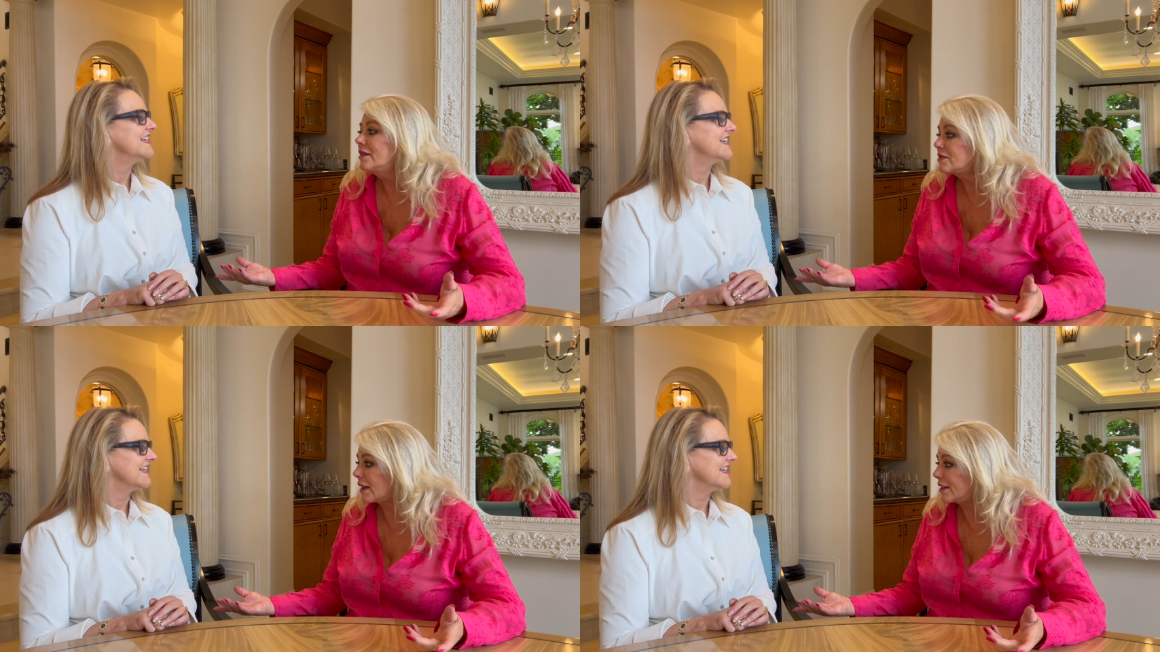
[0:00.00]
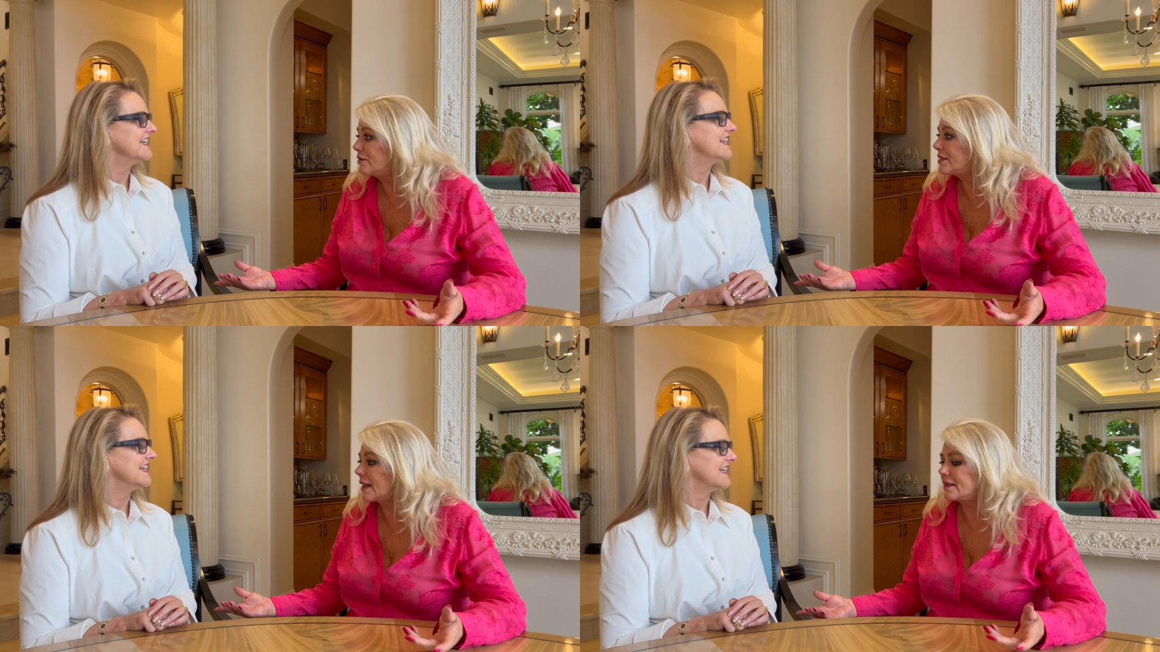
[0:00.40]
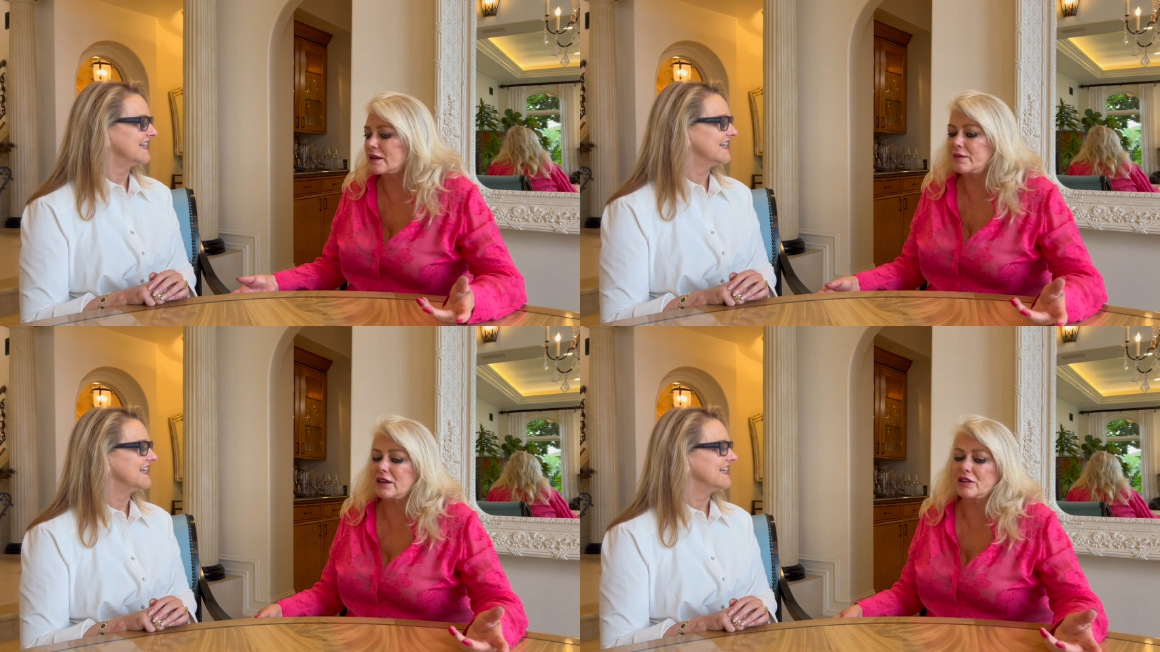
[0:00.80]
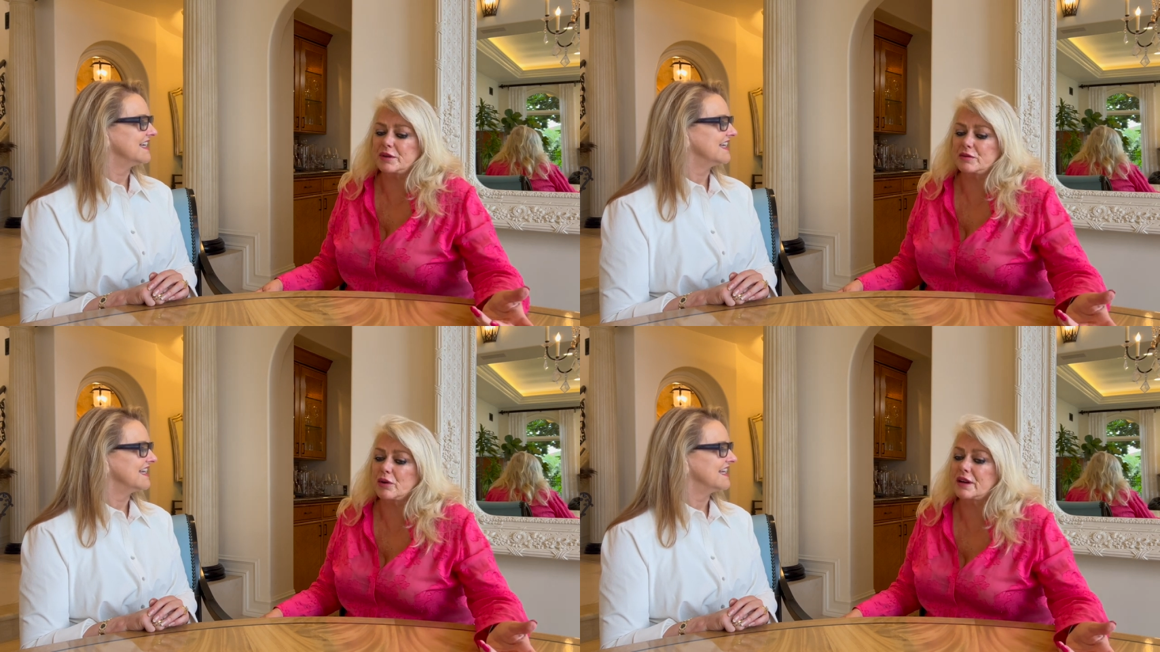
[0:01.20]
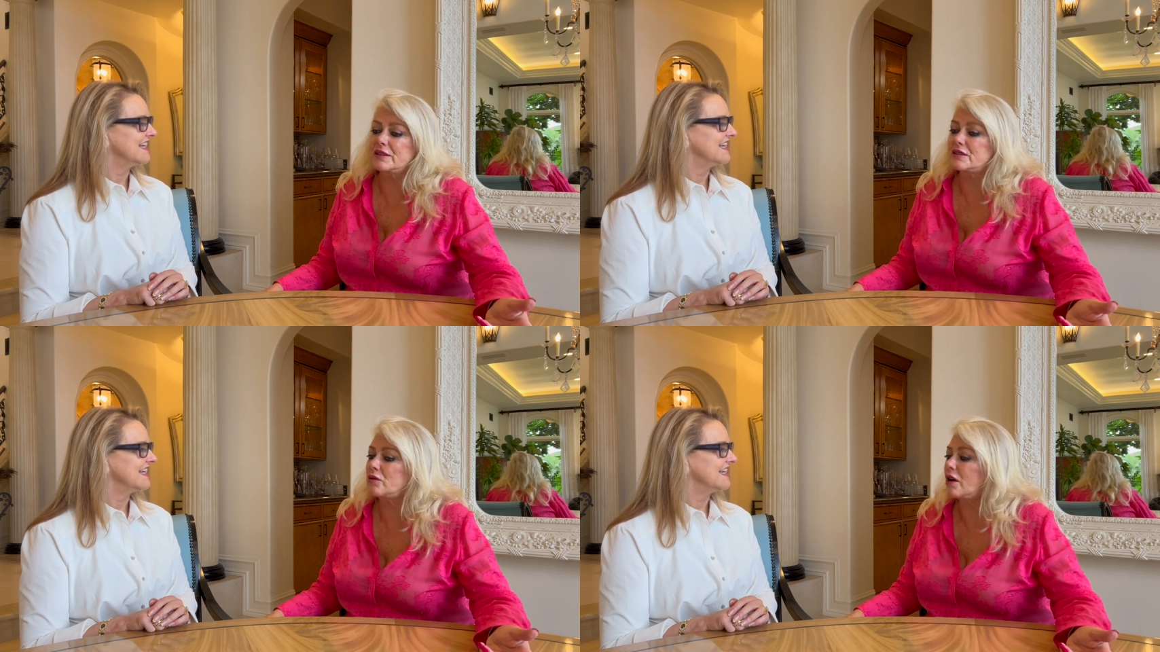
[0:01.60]
Speaker 1: It's like you said, somebody could be
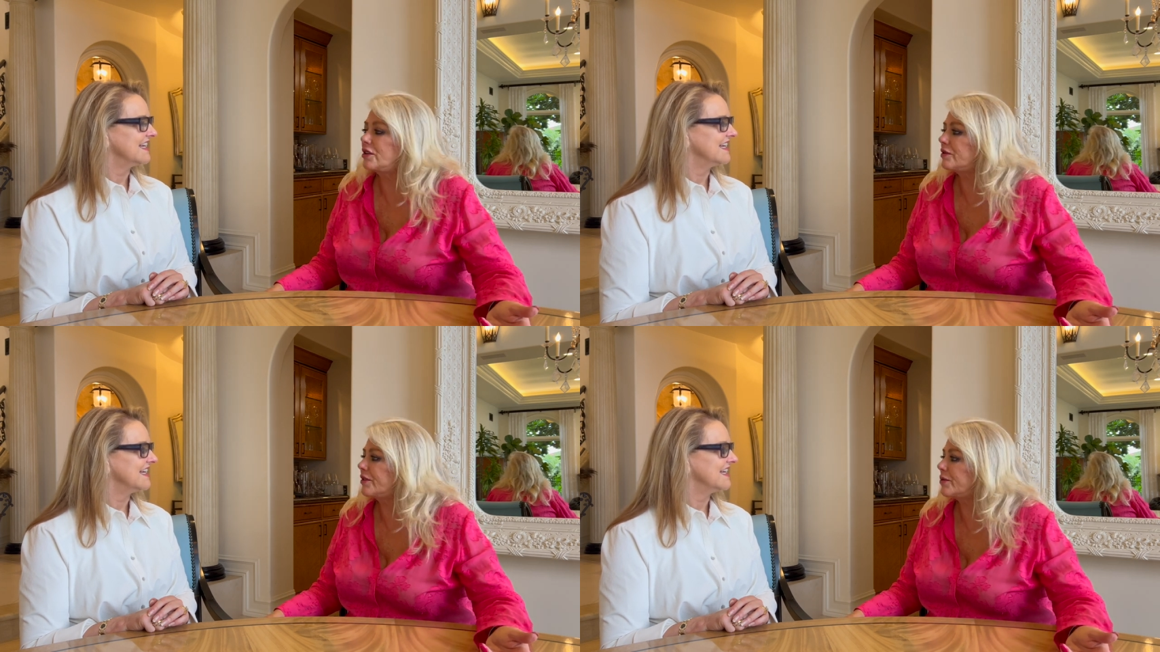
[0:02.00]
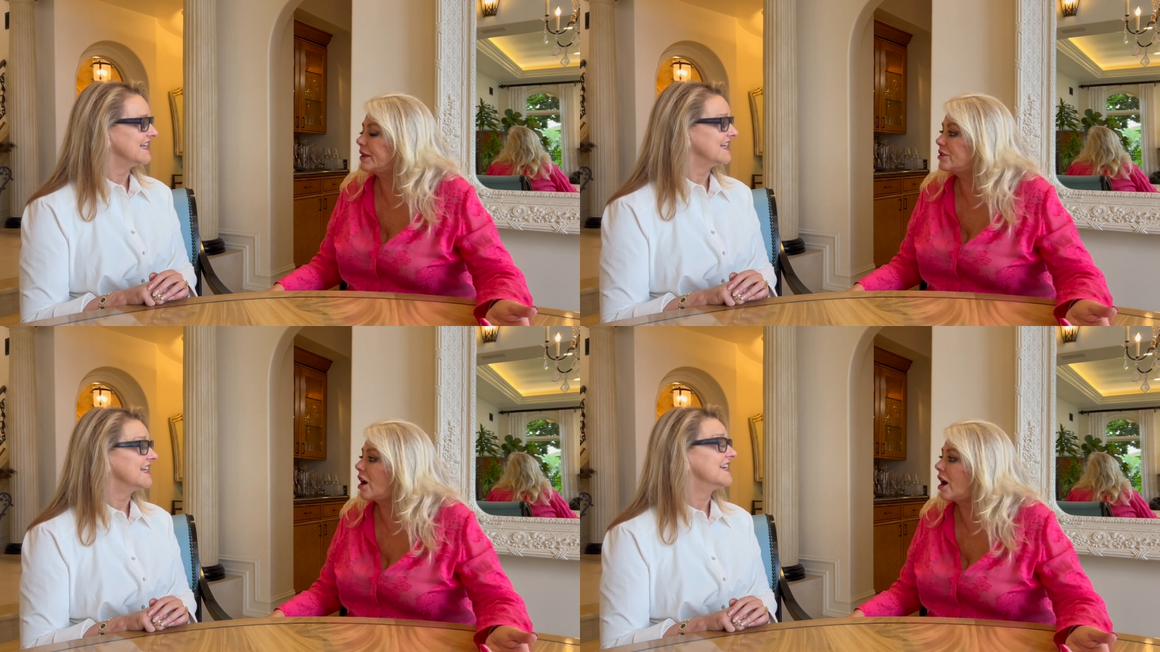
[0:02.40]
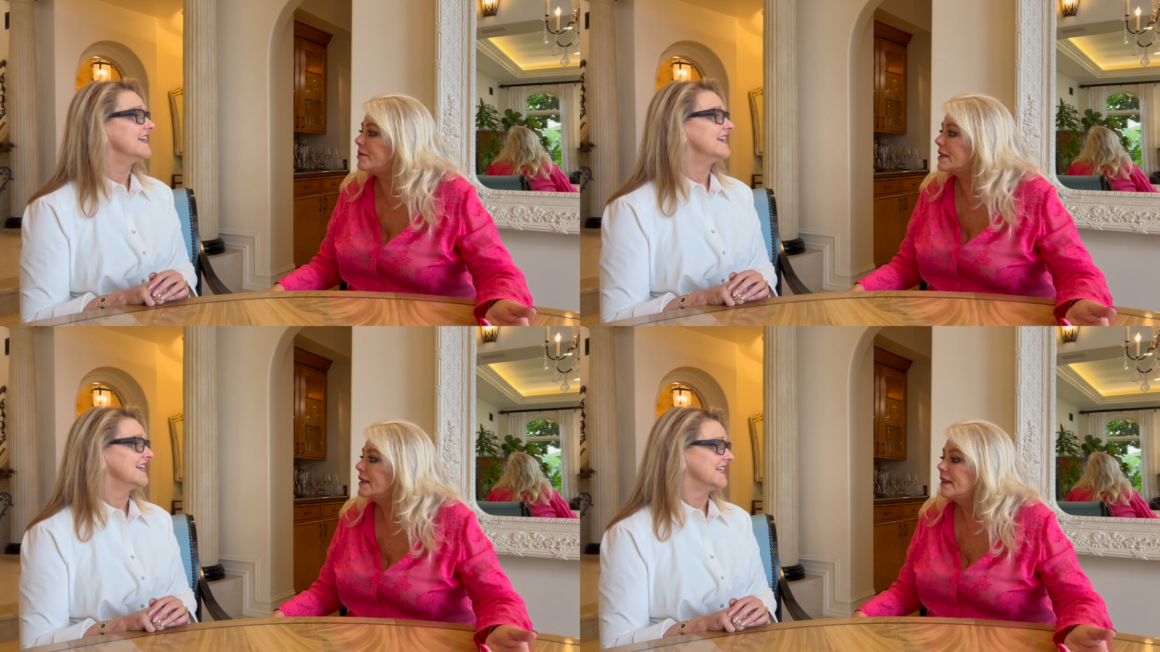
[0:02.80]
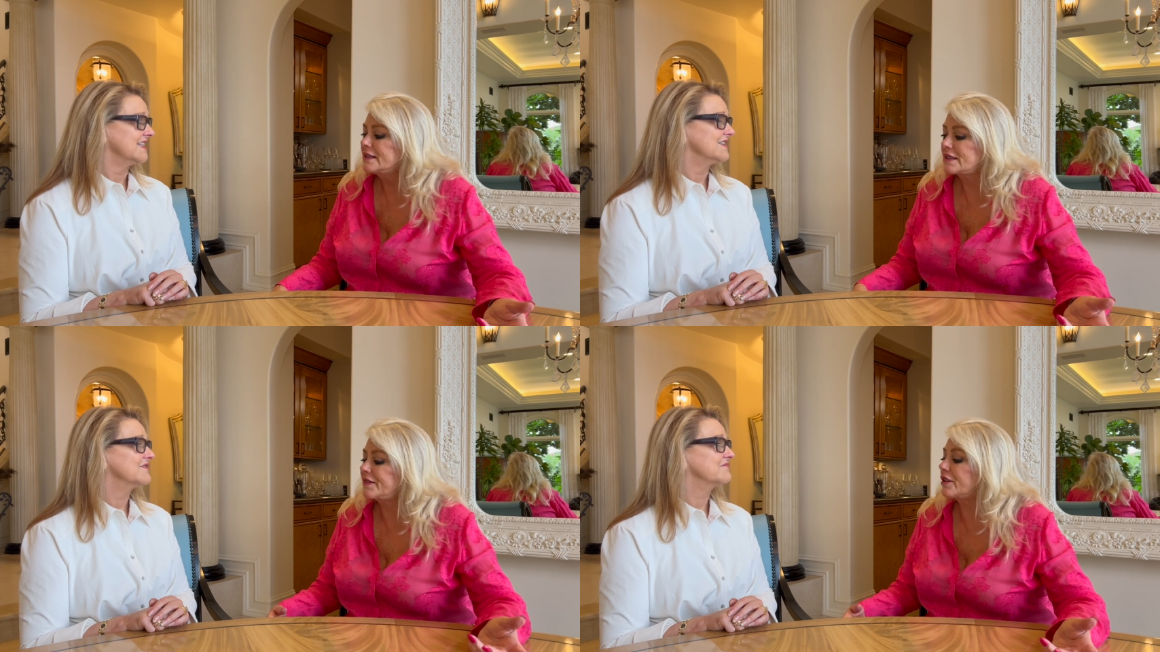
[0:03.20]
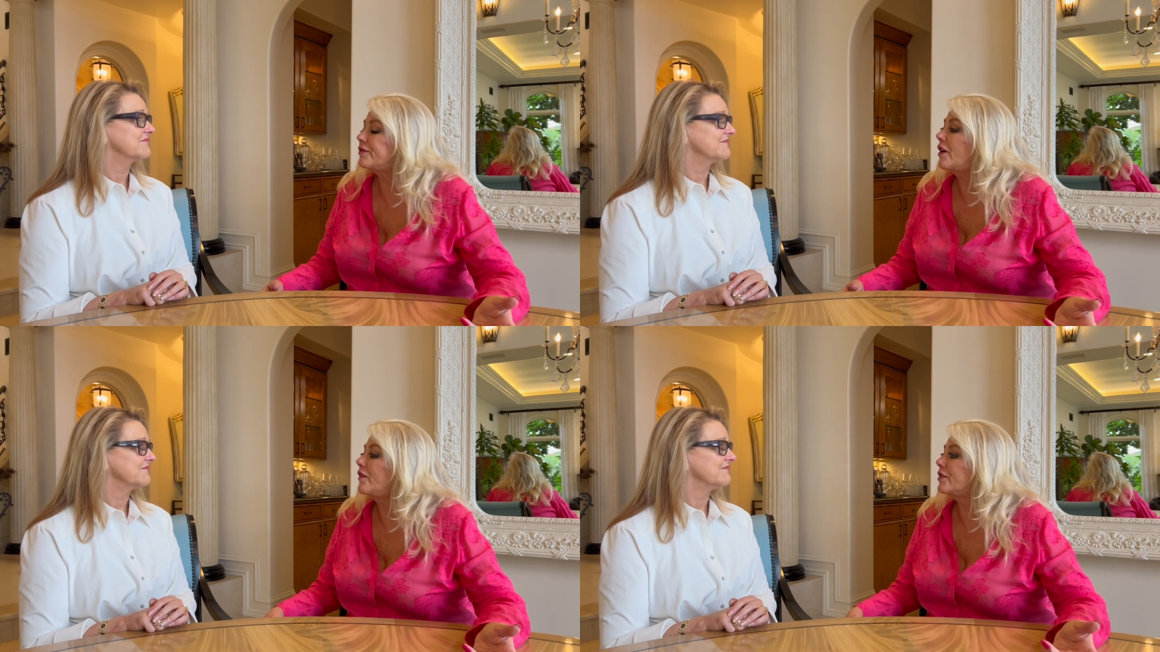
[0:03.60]
working so hard doing three jobs. It's not their
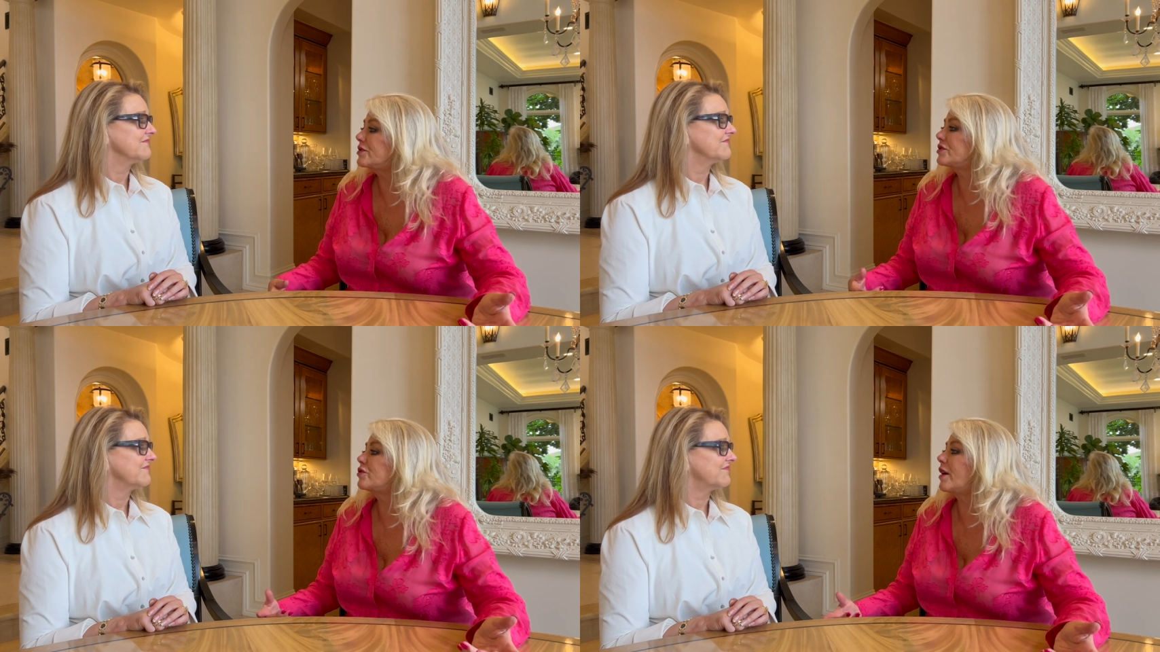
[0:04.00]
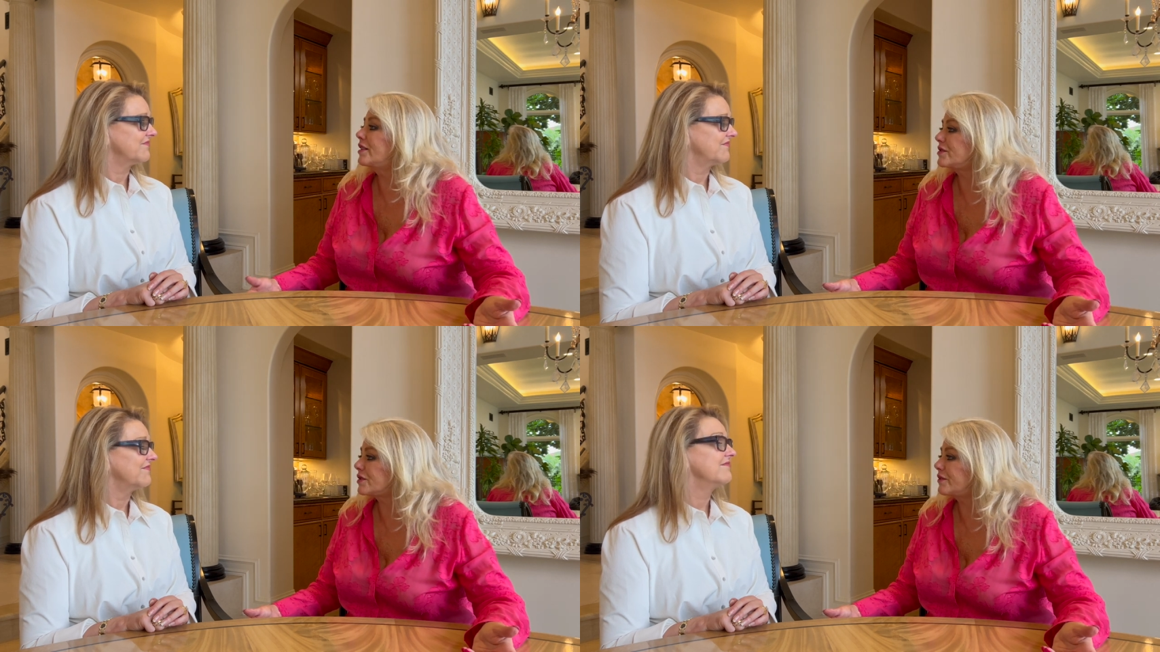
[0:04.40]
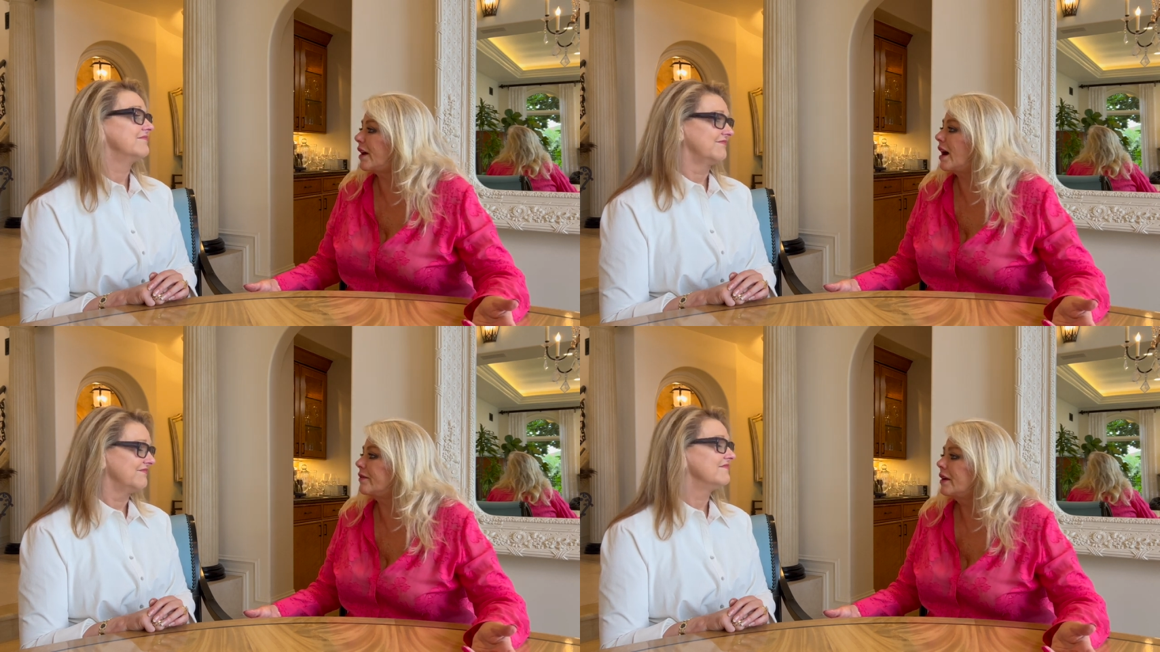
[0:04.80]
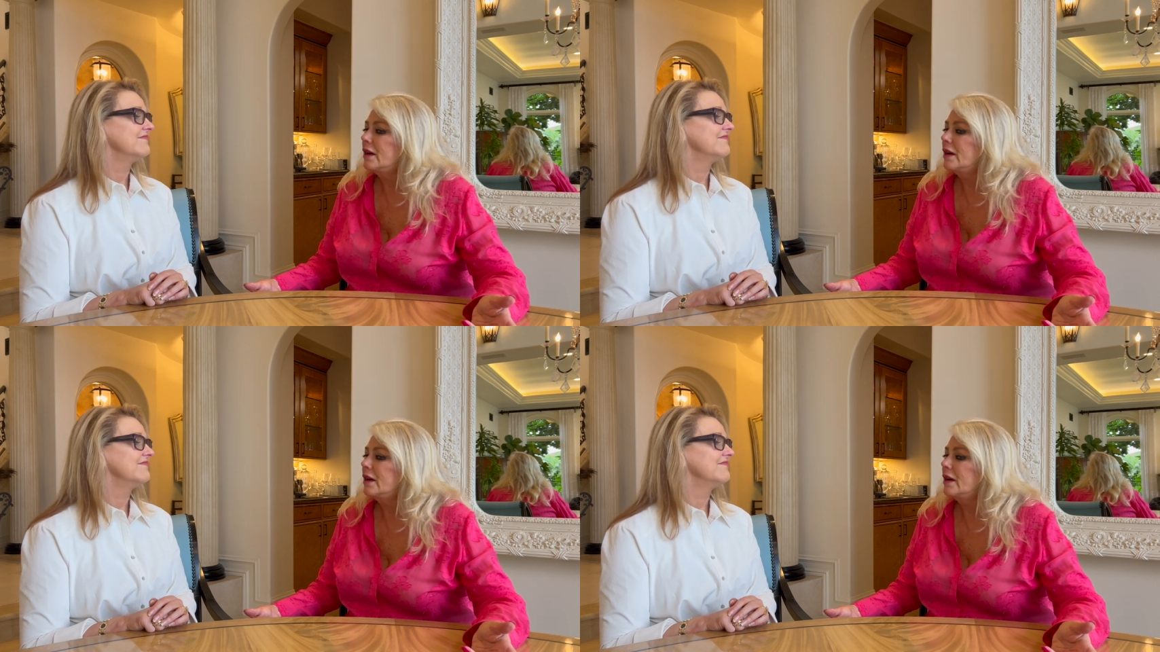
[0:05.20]
fault. They're just trying to survive.